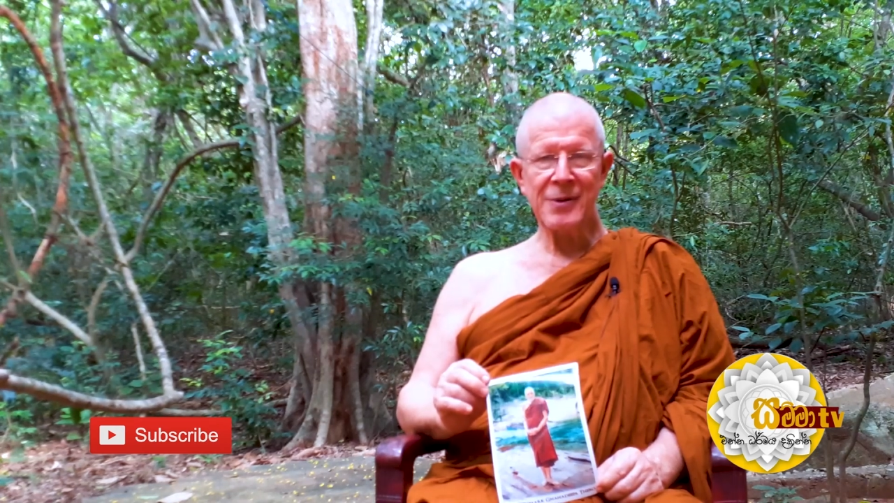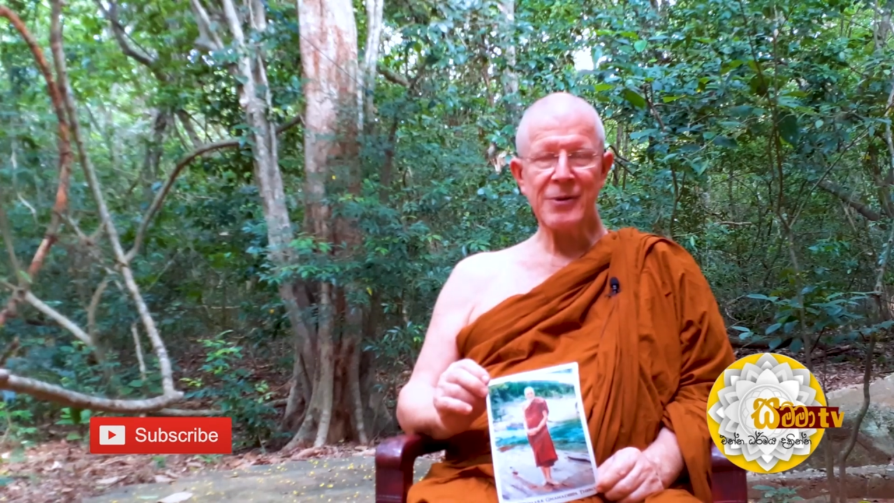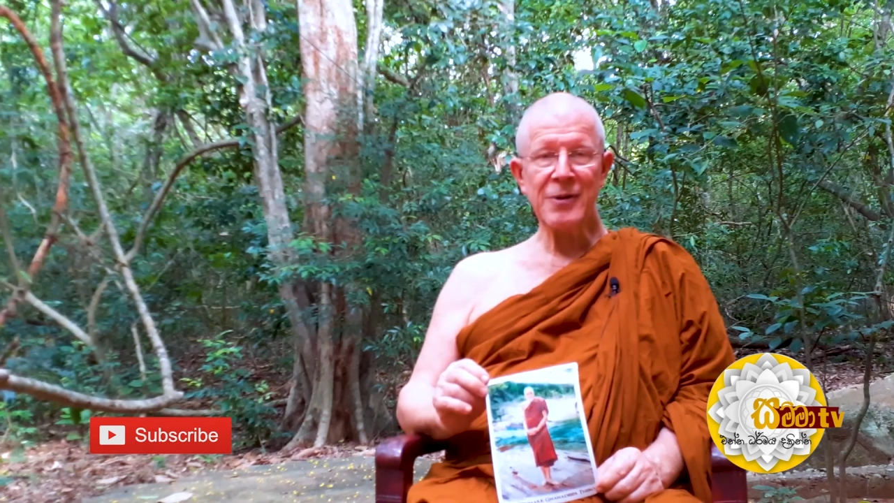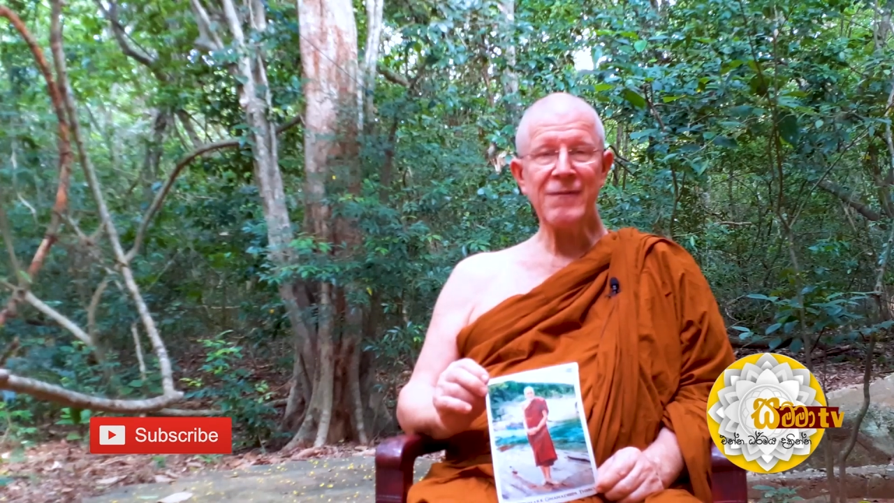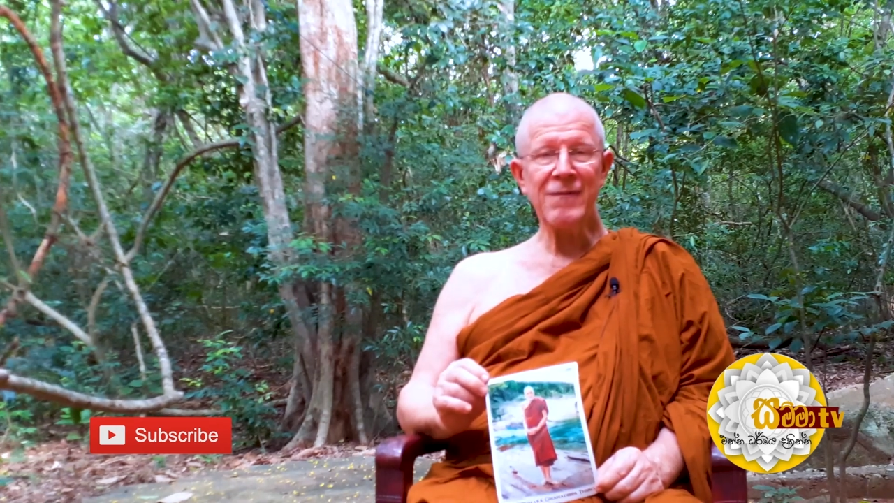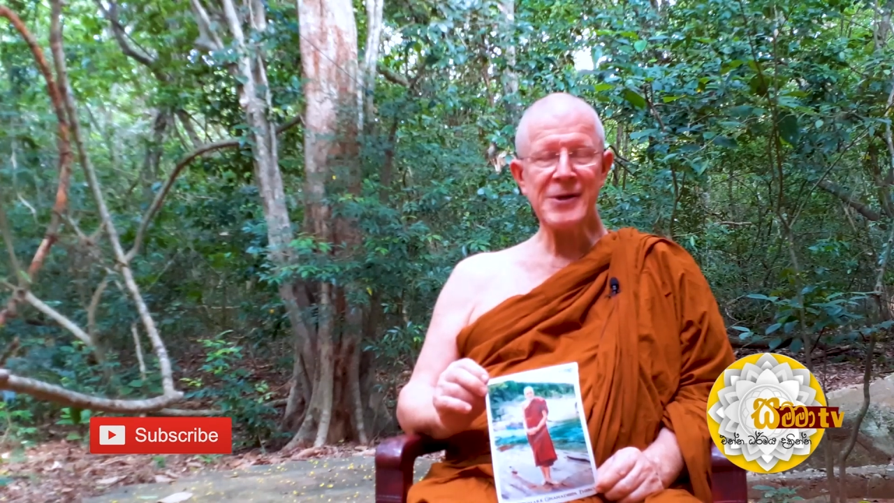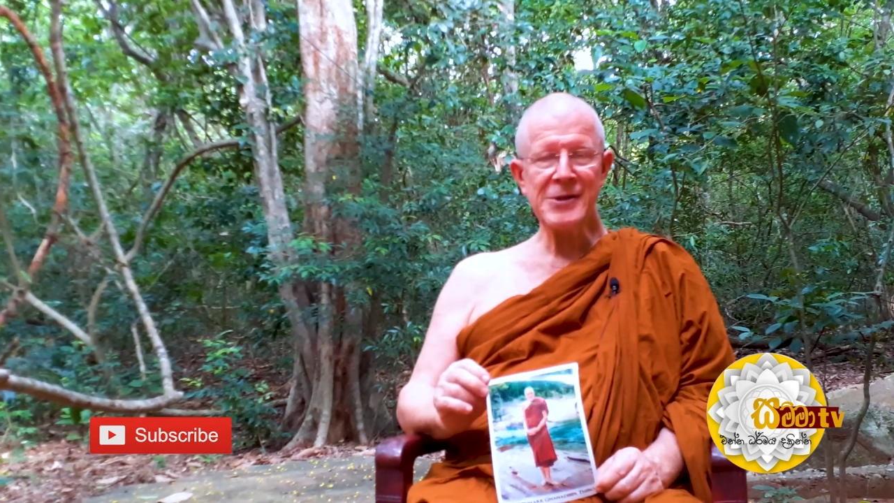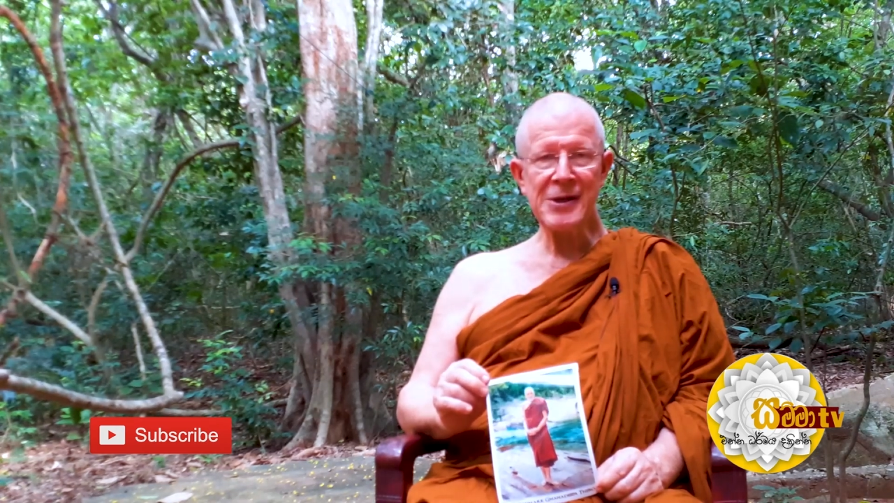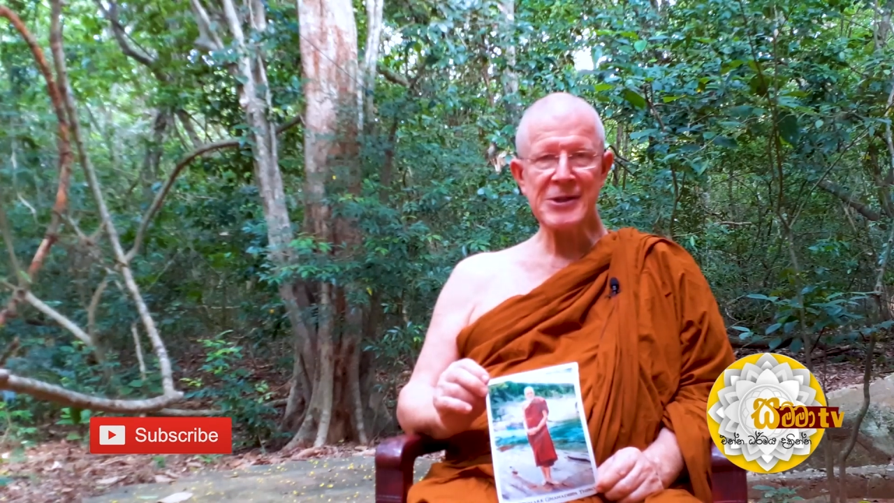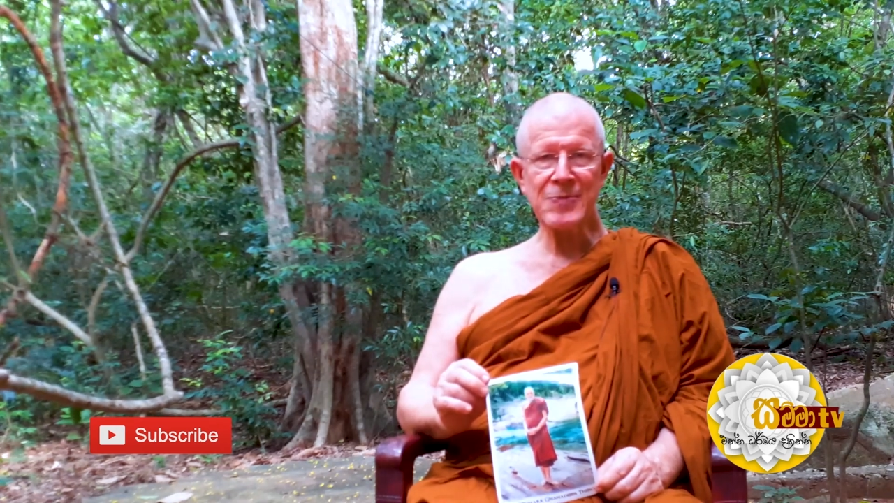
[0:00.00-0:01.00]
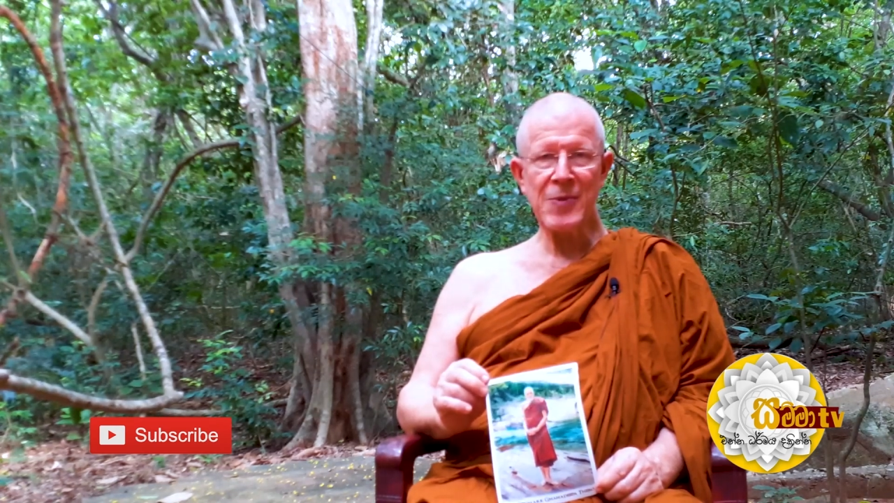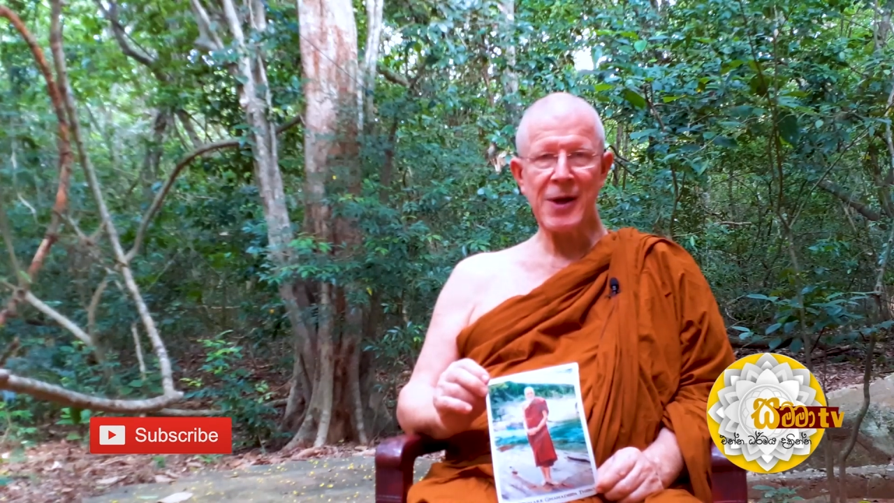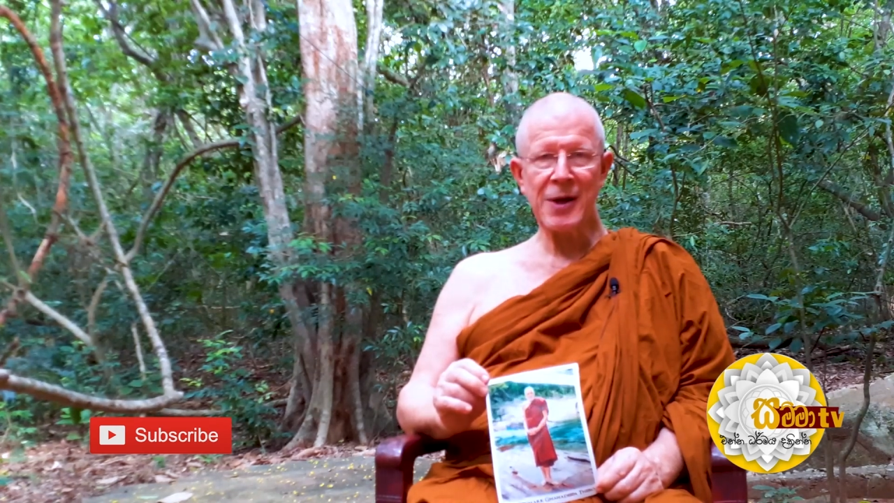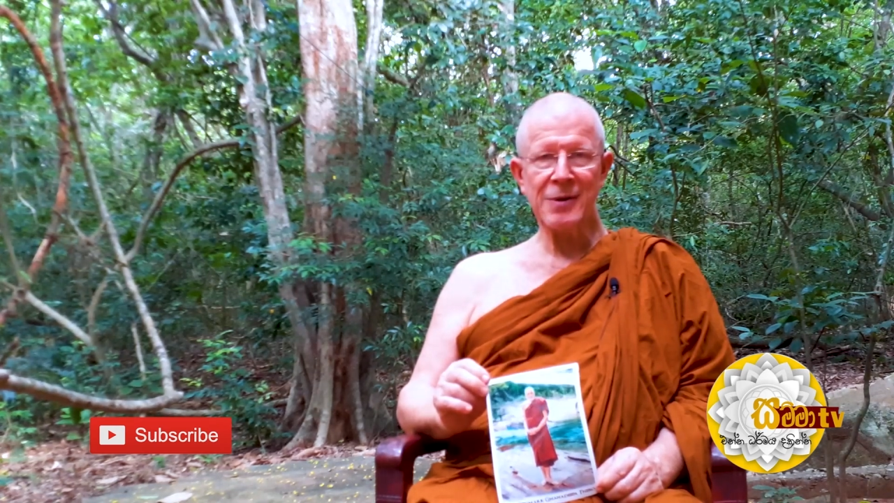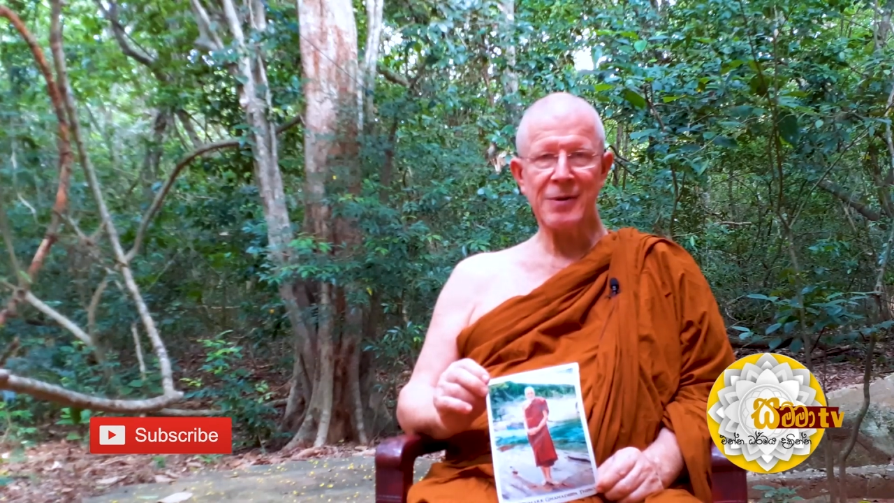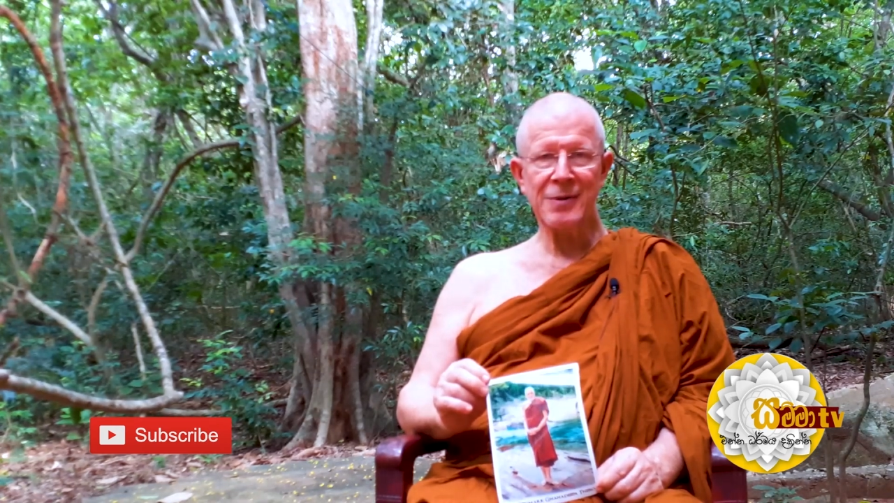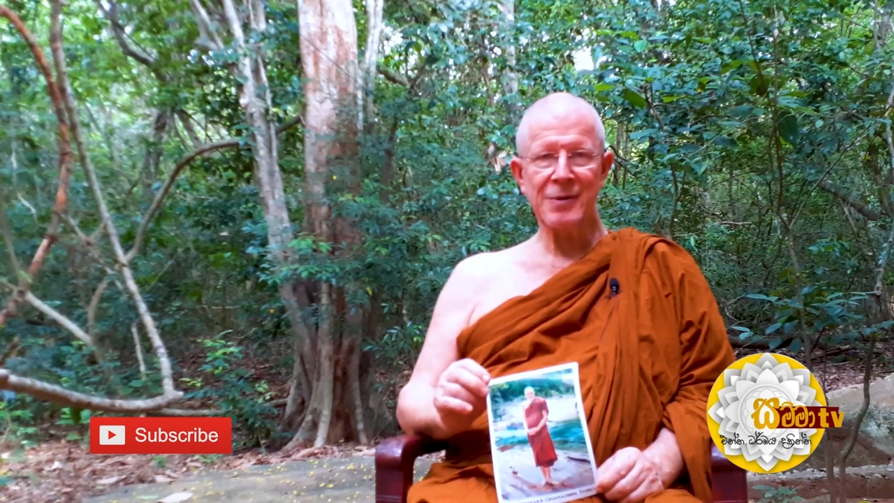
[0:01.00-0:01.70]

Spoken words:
confronting his mind,